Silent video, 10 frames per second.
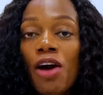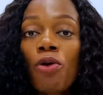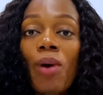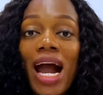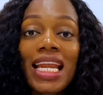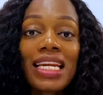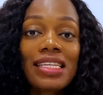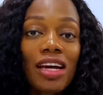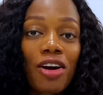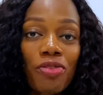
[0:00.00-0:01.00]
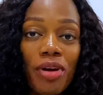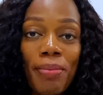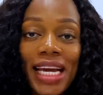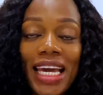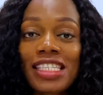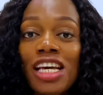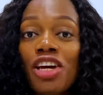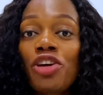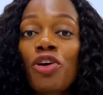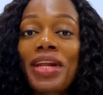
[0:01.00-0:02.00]
while in the secondary market,
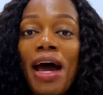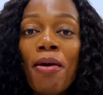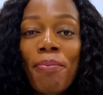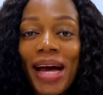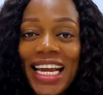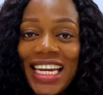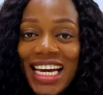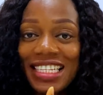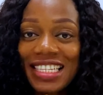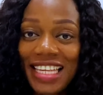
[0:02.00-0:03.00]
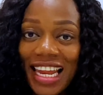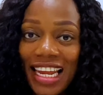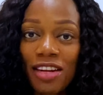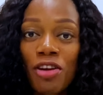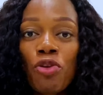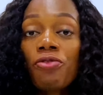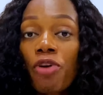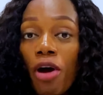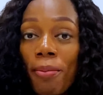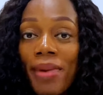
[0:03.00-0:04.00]
you're now buying and selling
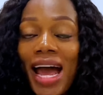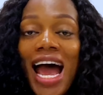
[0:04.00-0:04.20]
from